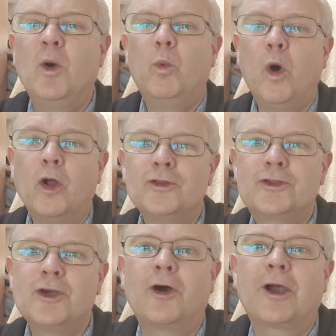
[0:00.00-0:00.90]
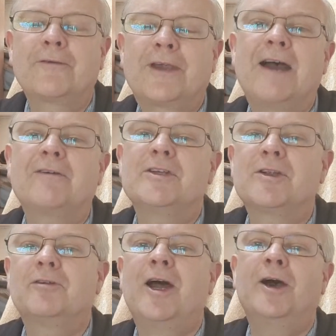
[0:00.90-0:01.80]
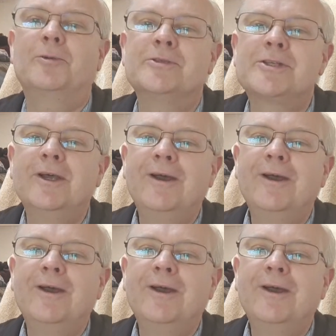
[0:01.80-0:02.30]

one dog I've carried around,